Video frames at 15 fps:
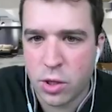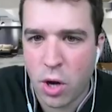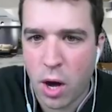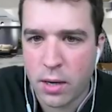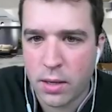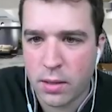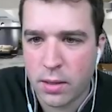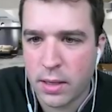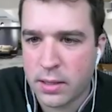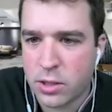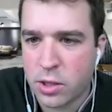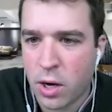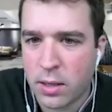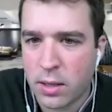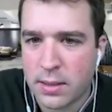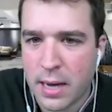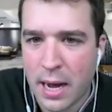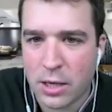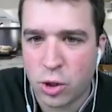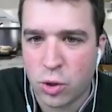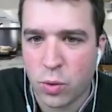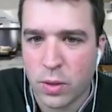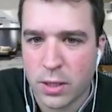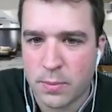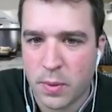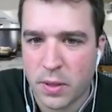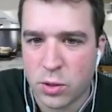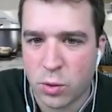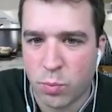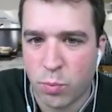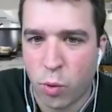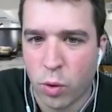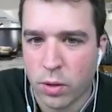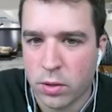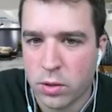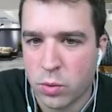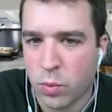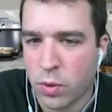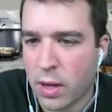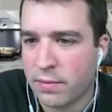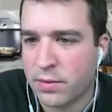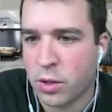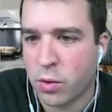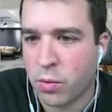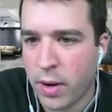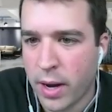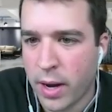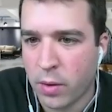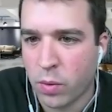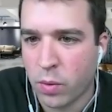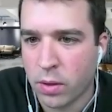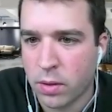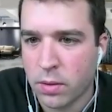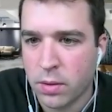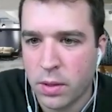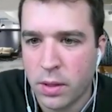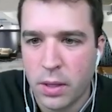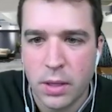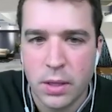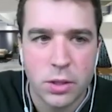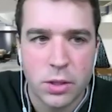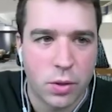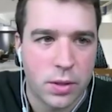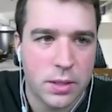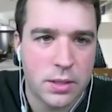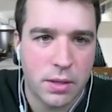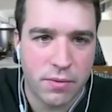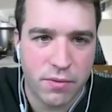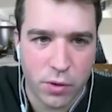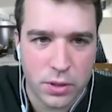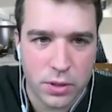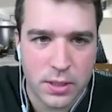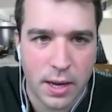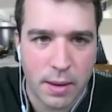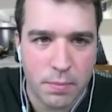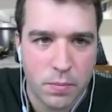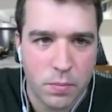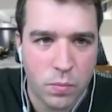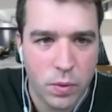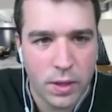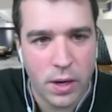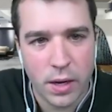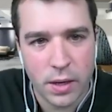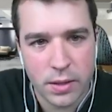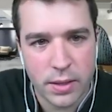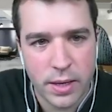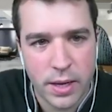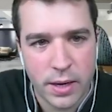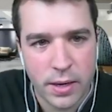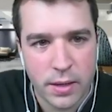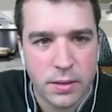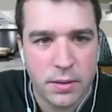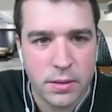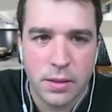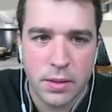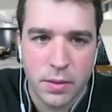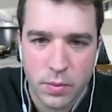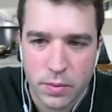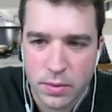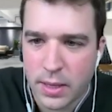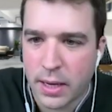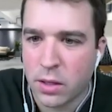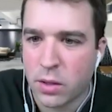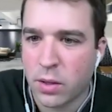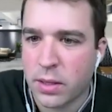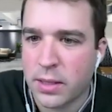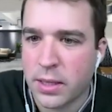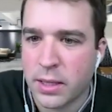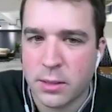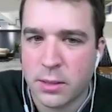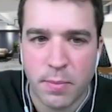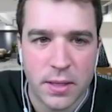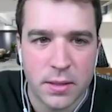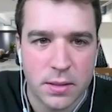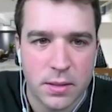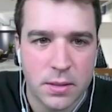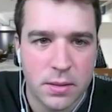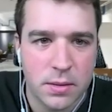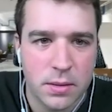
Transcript: not it's not attached to an expense report, so we'll have to create one. So this is the first step. We get in okay. here, take a look at the expense.